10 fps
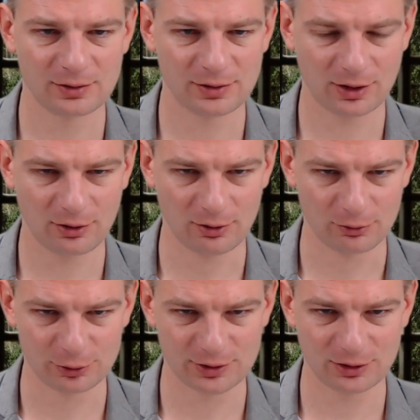the
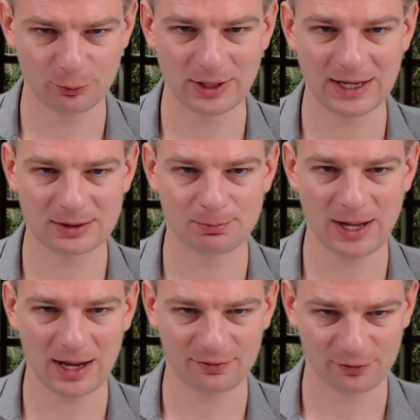code that we get
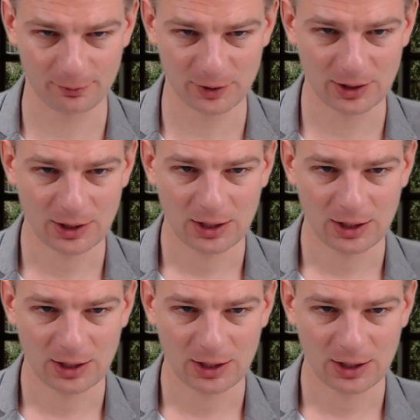back from the